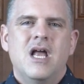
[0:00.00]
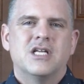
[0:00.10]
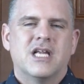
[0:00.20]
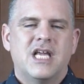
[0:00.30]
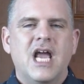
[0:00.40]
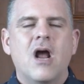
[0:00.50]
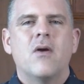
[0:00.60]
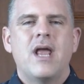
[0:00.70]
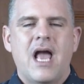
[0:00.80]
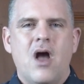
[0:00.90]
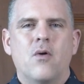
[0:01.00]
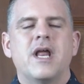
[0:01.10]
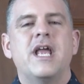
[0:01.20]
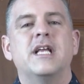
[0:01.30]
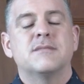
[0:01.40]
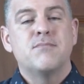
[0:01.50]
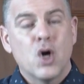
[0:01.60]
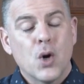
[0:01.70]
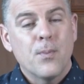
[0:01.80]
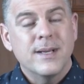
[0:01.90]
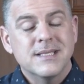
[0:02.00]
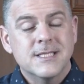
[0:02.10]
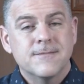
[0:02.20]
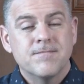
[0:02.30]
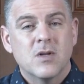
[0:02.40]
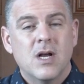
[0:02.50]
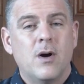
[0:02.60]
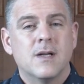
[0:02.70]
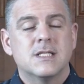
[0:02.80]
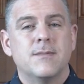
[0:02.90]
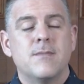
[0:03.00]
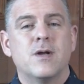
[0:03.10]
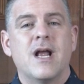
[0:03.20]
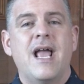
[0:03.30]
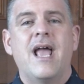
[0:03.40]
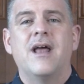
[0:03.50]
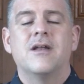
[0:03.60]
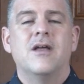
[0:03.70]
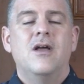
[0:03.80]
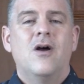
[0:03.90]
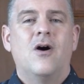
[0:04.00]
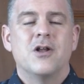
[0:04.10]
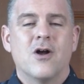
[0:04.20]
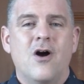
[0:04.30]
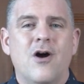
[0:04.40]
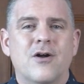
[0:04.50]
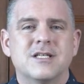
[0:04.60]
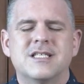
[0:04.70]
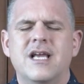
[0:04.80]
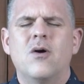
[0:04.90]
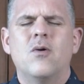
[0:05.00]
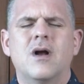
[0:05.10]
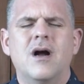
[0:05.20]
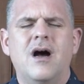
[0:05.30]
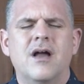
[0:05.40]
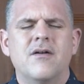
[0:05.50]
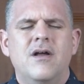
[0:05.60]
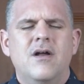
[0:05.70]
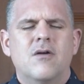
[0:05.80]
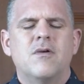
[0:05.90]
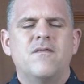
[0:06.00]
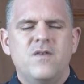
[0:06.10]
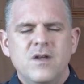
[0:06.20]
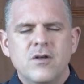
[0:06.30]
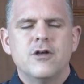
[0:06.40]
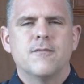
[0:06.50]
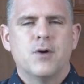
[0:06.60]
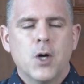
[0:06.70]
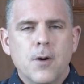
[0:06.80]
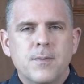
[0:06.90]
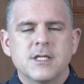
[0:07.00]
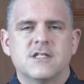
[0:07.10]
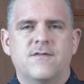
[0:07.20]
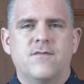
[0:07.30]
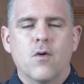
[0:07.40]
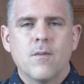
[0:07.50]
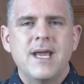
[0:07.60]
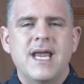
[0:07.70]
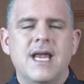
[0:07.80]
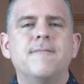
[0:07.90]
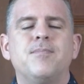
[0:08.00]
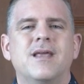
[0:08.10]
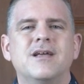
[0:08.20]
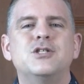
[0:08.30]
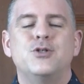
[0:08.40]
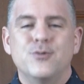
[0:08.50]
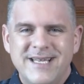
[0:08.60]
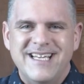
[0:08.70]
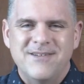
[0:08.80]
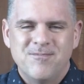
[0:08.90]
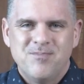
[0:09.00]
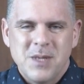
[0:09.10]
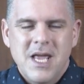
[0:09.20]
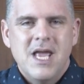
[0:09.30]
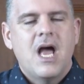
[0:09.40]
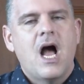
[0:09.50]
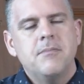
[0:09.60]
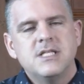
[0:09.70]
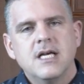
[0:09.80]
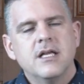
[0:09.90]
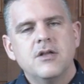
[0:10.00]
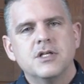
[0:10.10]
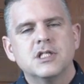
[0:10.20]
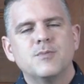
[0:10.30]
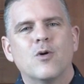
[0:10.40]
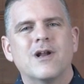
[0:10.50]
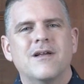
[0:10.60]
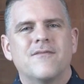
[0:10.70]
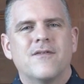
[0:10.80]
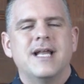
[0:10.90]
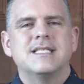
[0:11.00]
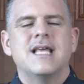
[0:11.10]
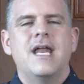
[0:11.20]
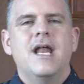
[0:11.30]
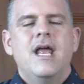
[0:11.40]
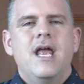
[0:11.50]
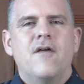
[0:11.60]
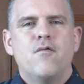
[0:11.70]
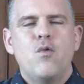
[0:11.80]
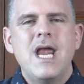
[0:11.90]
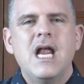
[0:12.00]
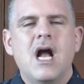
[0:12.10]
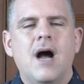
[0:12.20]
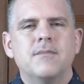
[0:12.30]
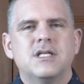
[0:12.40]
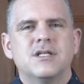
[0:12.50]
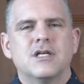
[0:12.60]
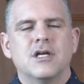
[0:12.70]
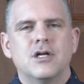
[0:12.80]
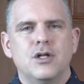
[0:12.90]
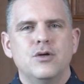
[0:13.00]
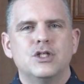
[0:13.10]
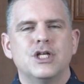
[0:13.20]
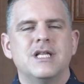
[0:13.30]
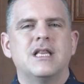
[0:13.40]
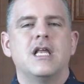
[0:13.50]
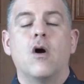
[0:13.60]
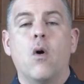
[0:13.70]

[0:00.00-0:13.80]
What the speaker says: to carry out his purpose. Come on, somebody put your hand on your heart and say, oh God, reveal your purpose for me, to me. I'm telling you this morning, friends, that if we come to the conclusion that the